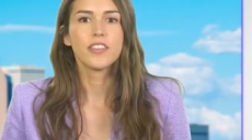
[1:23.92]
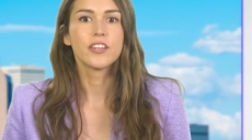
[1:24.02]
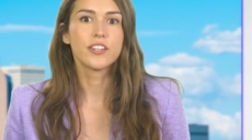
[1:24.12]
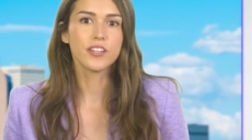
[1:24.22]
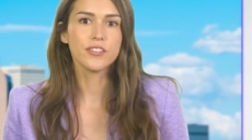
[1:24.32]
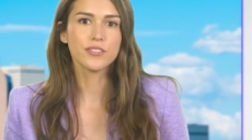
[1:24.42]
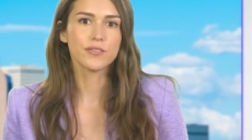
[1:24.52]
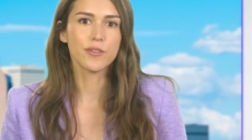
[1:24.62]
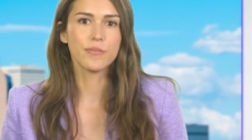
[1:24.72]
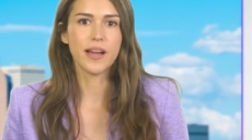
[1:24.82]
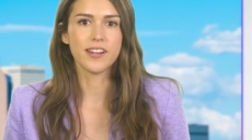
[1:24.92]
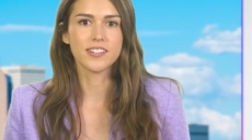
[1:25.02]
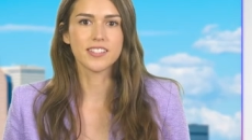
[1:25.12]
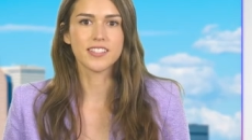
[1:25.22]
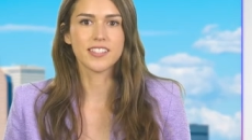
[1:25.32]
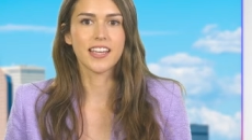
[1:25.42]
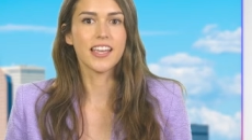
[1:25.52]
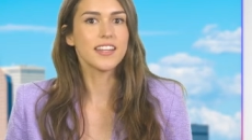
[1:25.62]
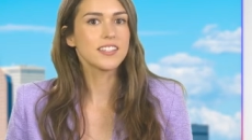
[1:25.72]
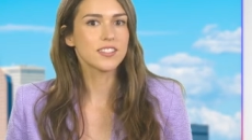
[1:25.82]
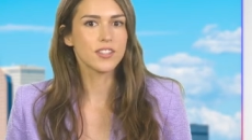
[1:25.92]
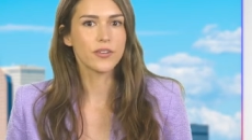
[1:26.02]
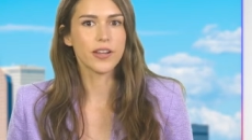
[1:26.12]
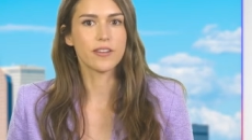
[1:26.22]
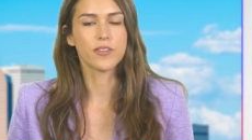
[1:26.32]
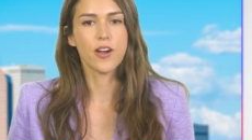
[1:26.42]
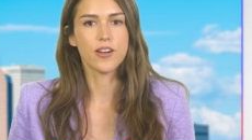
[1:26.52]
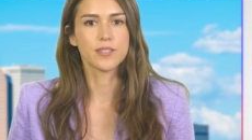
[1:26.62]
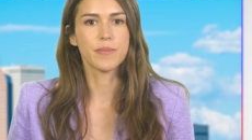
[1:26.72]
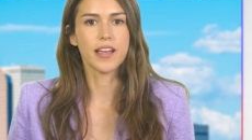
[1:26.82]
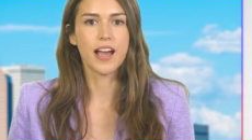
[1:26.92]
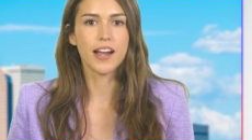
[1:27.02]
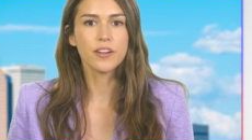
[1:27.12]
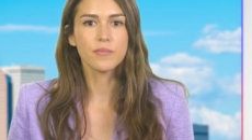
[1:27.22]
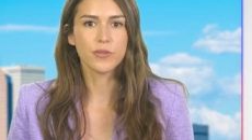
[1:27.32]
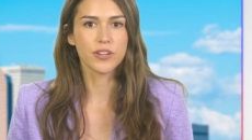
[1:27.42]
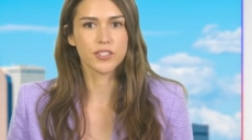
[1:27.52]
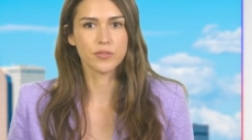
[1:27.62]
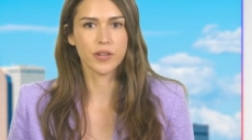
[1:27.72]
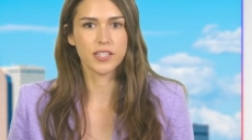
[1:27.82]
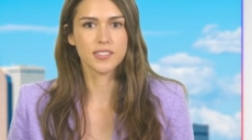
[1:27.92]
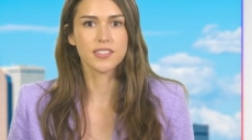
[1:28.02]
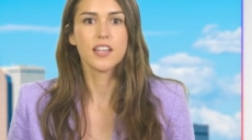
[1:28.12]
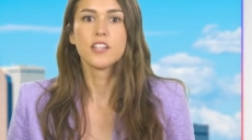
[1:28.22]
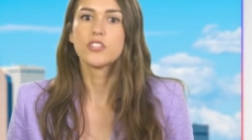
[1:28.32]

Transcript: The good news for buyers is that any slowdown caused by higher mortgage rates